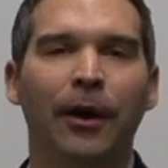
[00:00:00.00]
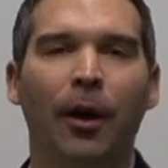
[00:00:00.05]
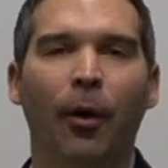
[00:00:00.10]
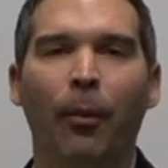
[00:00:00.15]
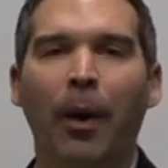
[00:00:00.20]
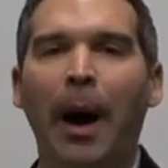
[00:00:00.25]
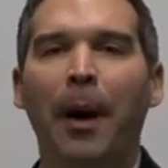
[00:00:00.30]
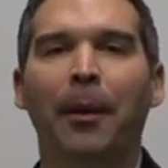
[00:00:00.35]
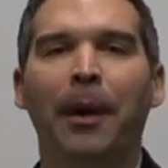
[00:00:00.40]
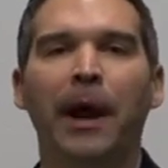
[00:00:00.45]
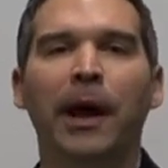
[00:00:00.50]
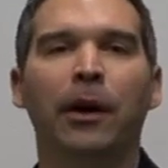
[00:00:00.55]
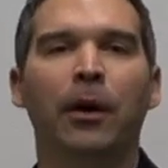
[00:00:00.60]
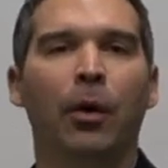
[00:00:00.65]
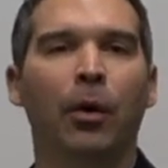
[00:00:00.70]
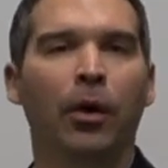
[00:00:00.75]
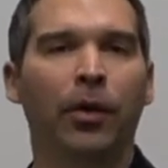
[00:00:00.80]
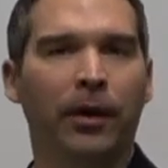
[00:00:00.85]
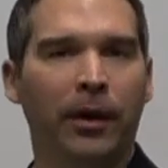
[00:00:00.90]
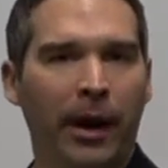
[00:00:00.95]
Why would I
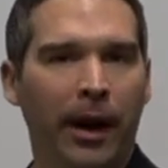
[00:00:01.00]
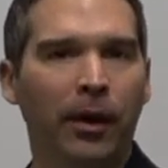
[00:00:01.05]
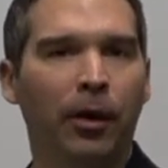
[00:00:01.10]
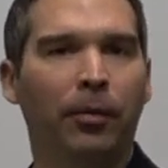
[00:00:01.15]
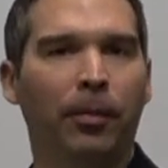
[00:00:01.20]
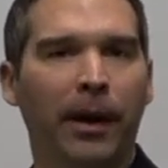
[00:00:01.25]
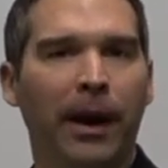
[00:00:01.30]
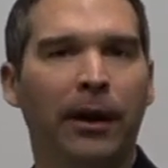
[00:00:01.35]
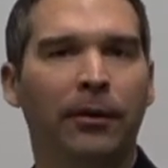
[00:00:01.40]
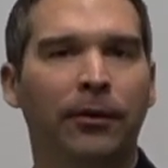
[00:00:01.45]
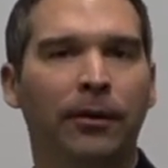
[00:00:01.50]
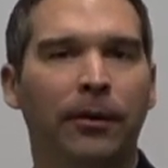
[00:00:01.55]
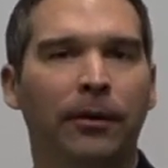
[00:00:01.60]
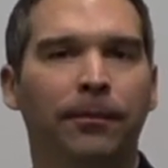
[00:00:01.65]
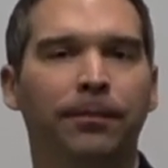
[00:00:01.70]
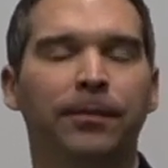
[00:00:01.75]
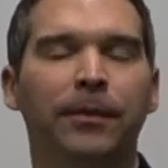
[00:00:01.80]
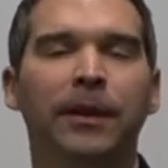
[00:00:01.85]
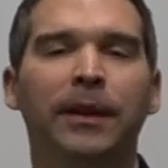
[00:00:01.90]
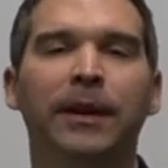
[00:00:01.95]
go to the chiropractor?
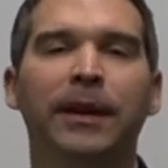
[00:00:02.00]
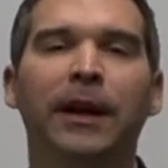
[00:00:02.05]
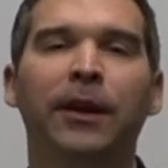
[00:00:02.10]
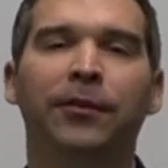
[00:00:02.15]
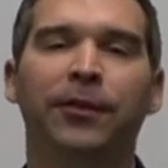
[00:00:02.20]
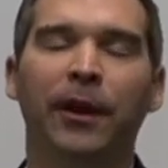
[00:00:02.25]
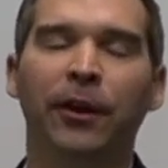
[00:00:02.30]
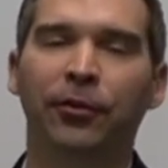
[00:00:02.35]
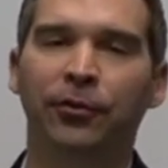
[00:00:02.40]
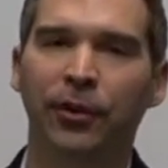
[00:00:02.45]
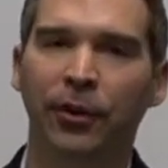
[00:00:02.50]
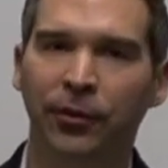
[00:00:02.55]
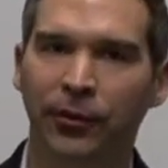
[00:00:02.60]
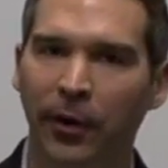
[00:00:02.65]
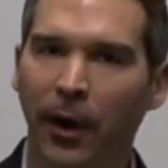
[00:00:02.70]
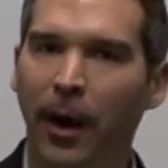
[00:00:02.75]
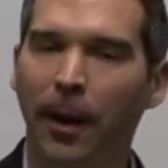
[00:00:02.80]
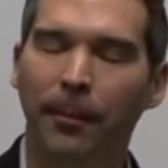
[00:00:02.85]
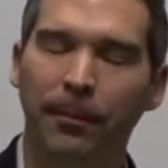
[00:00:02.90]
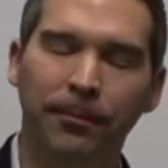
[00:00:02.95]
He says, just
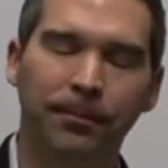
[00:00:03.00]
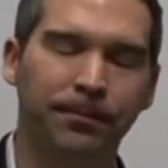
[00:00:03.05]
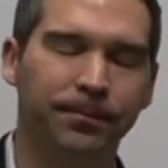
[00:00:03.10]
come.